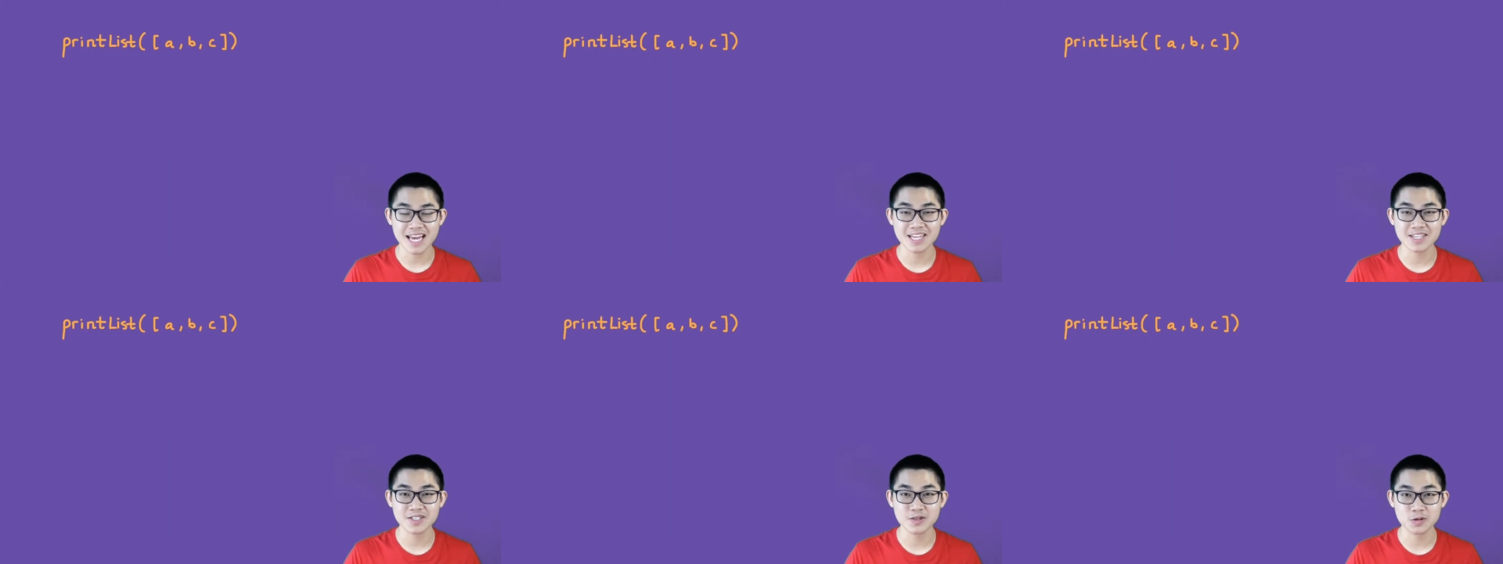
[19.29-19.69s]

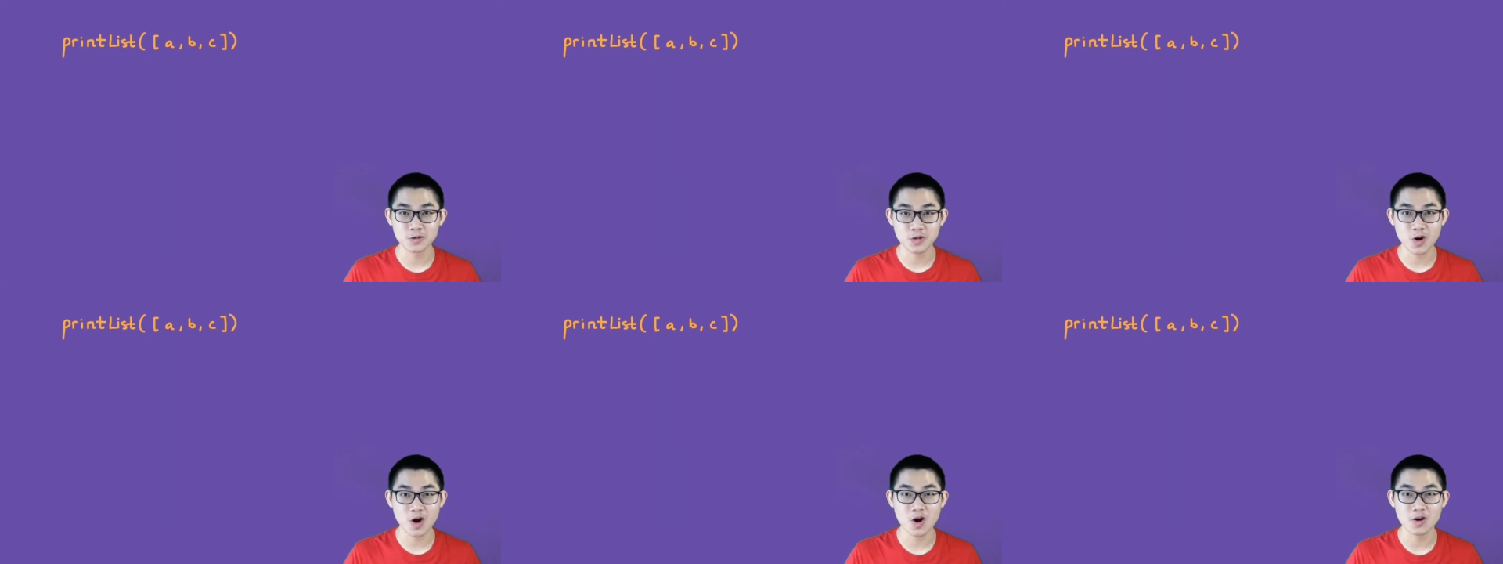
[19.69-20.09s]
is to
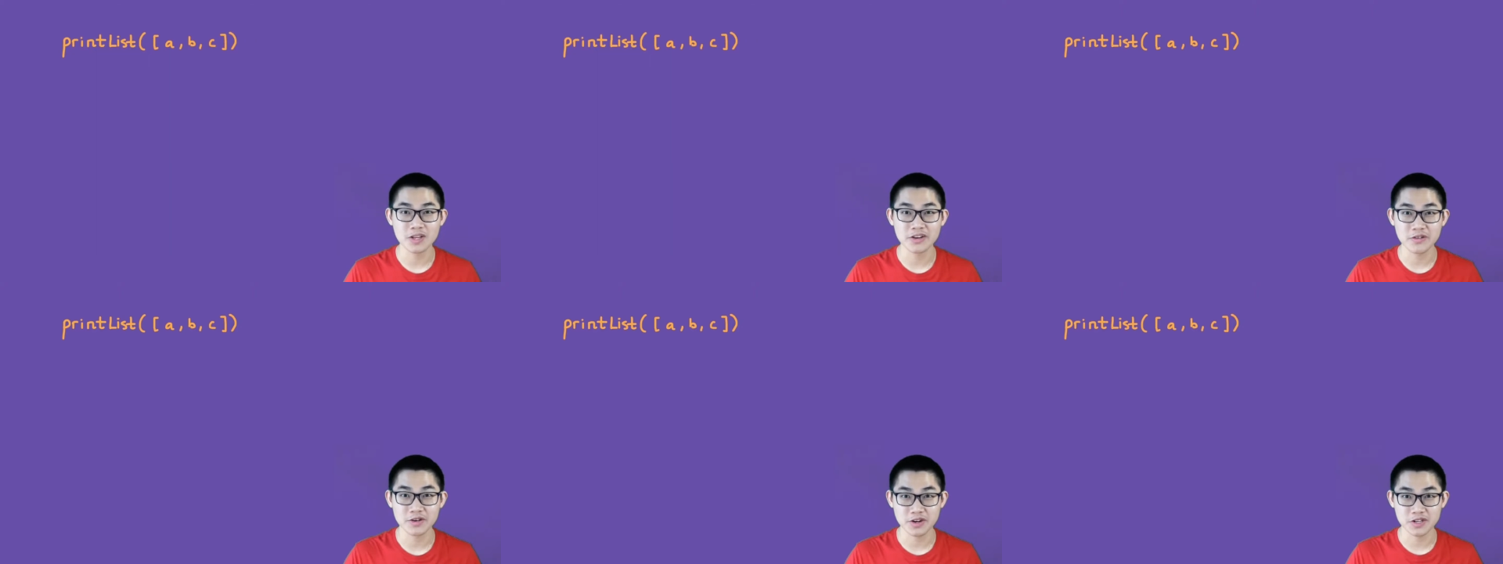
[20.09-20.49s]
draw
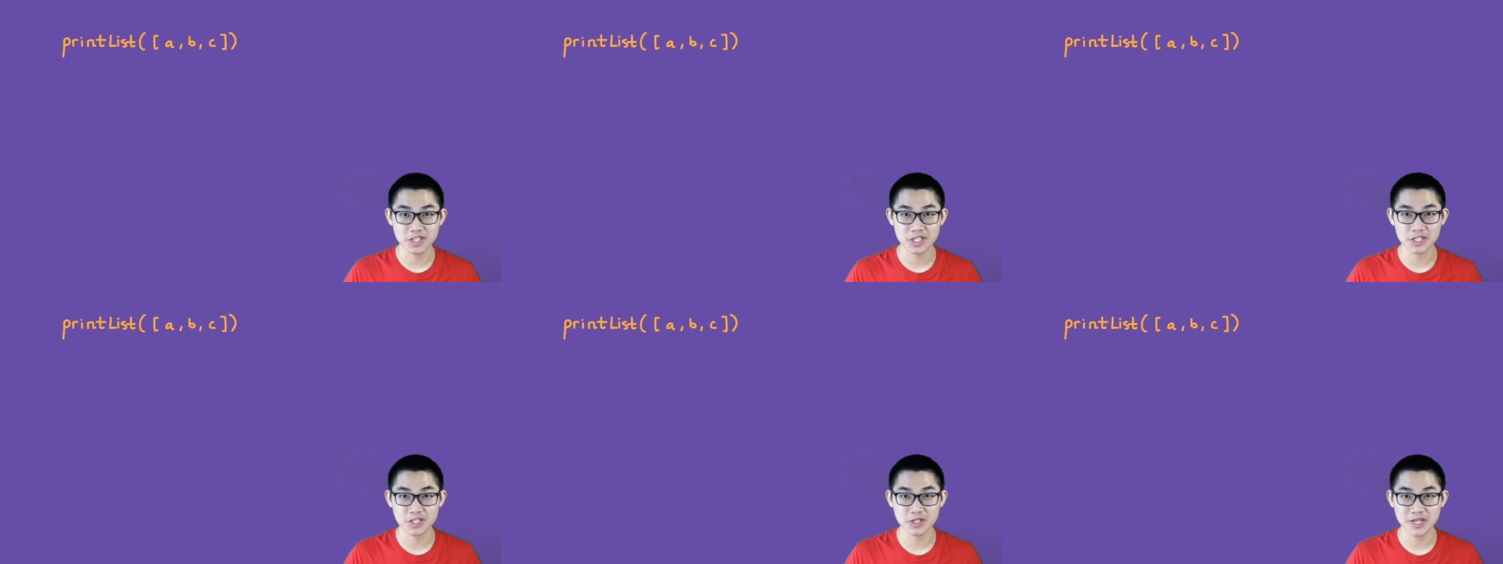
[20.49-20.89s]
the
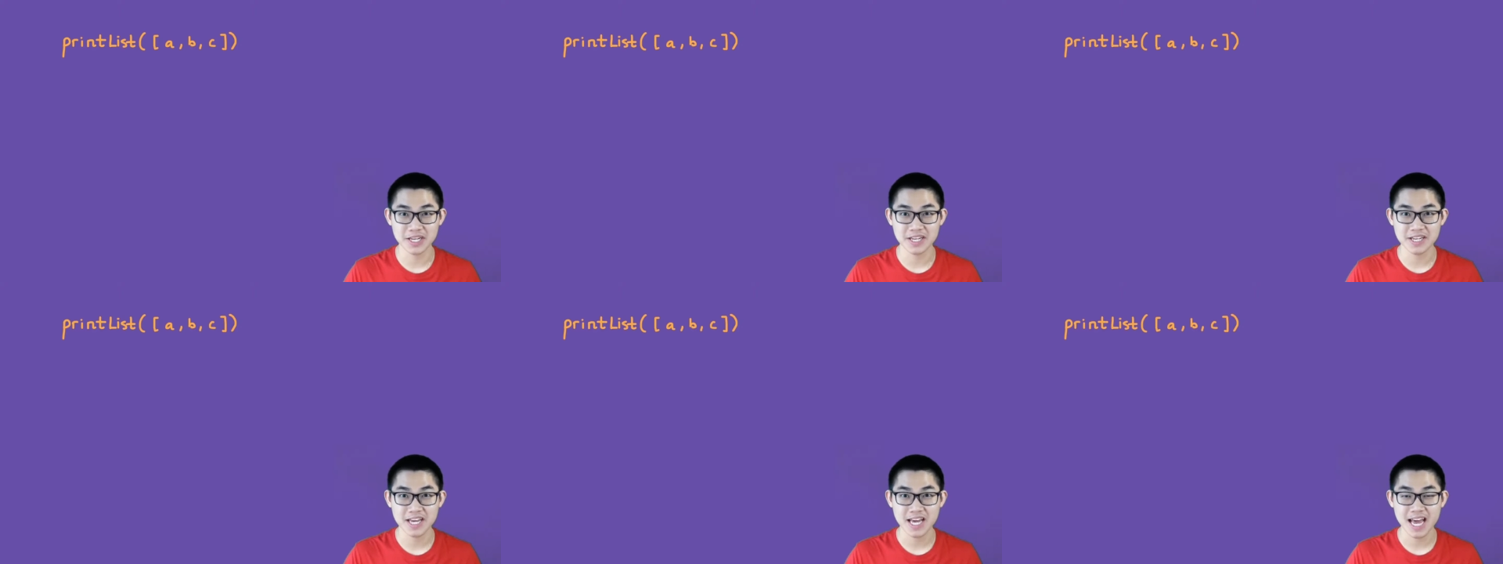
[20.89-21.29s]
recursion
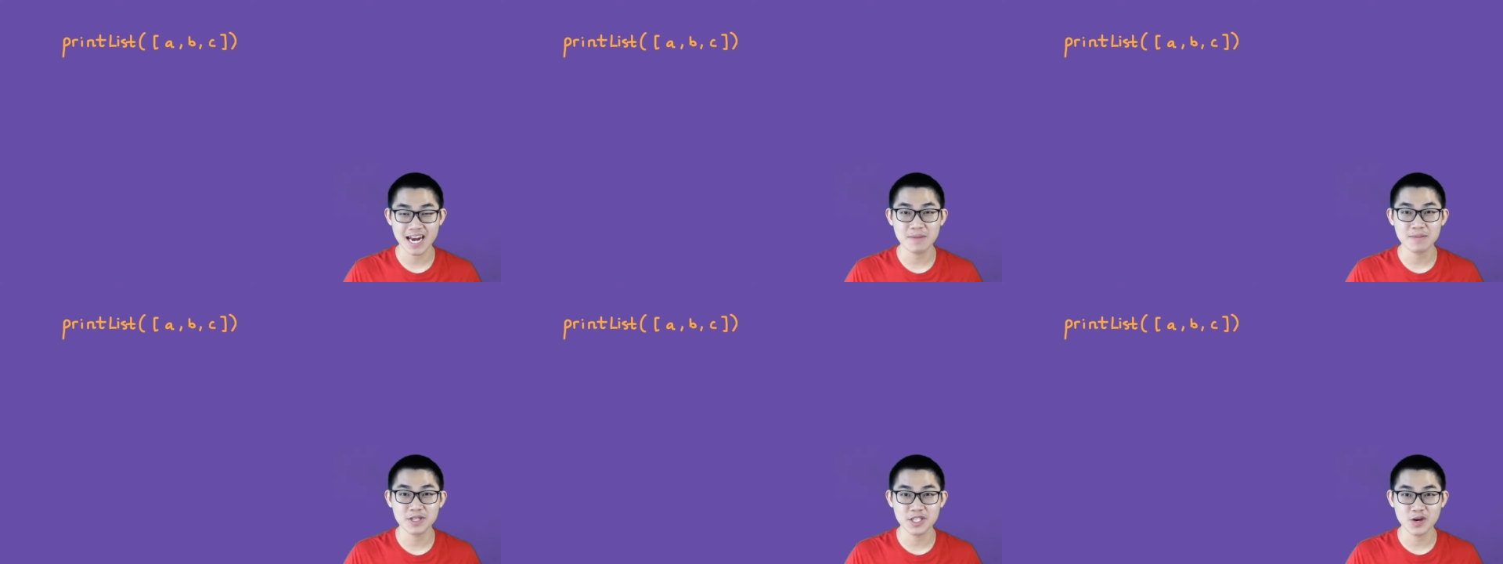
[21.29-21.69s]
tree, and
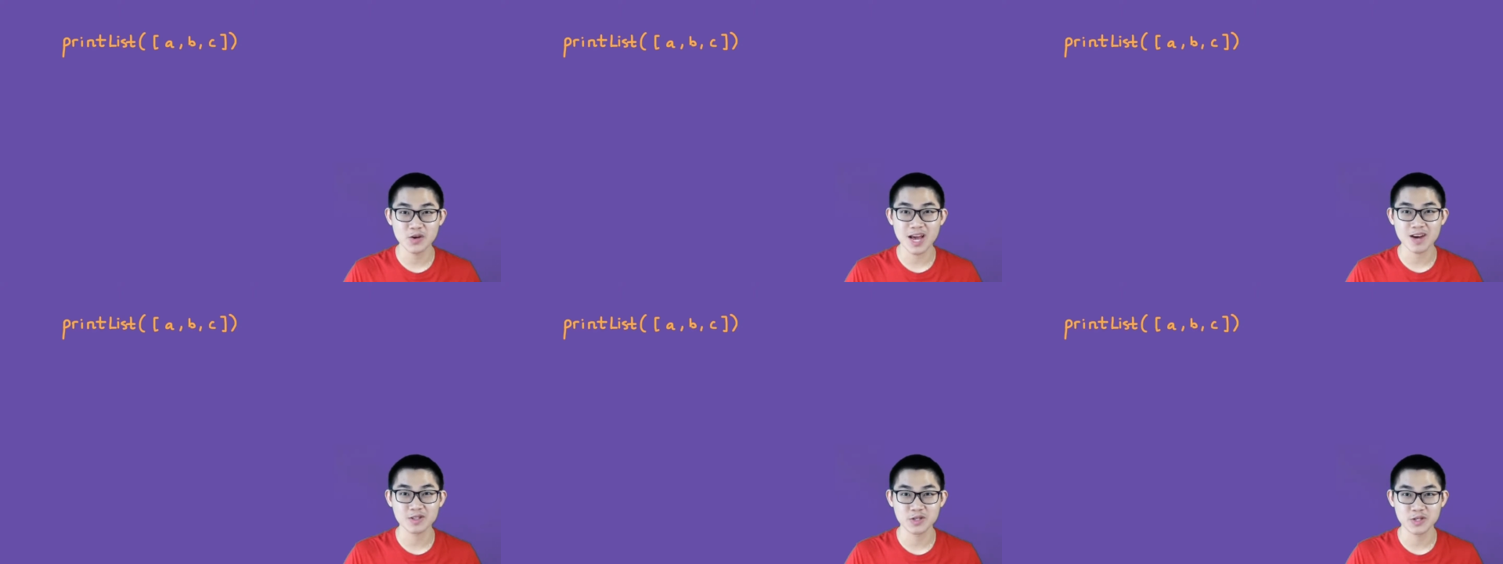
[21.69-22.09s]
let me show
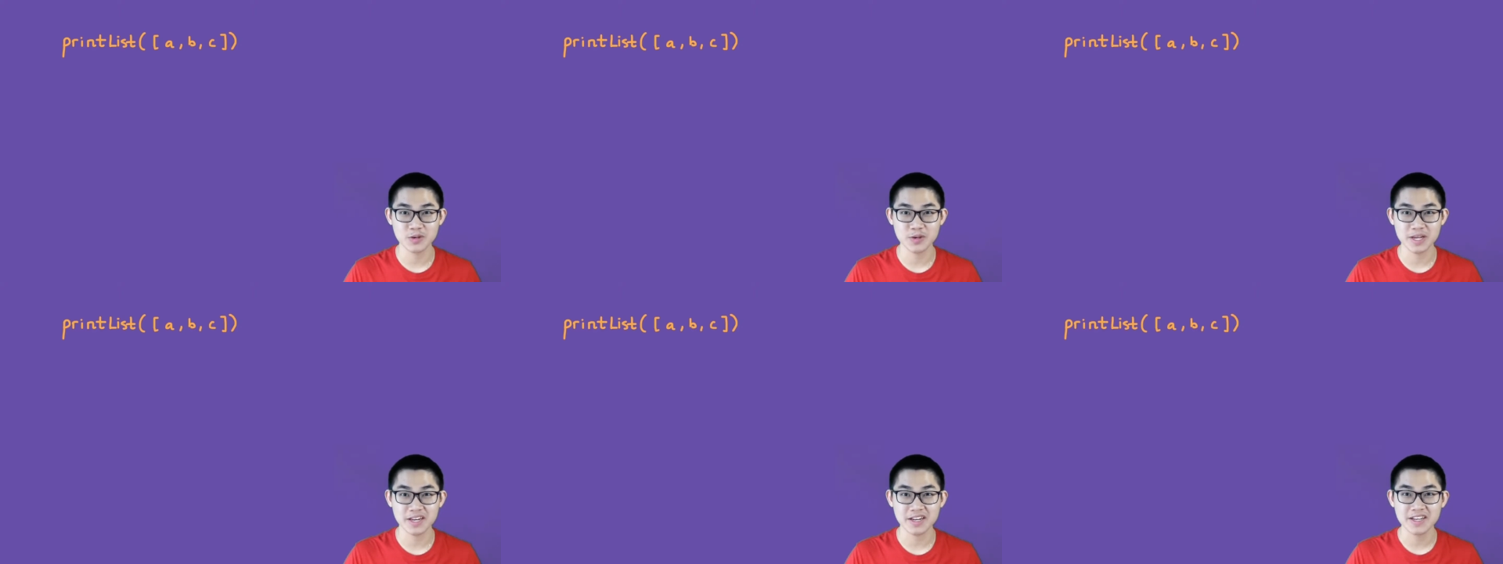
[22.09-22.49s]
you how to
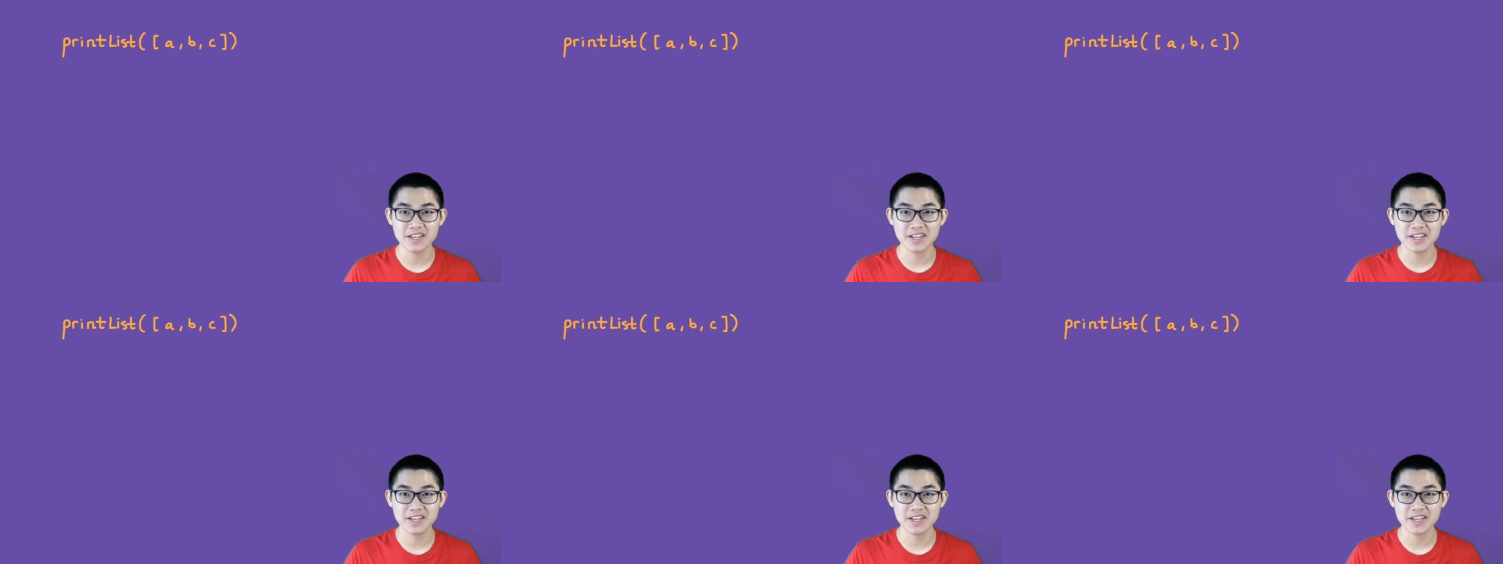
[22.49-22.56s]
do it.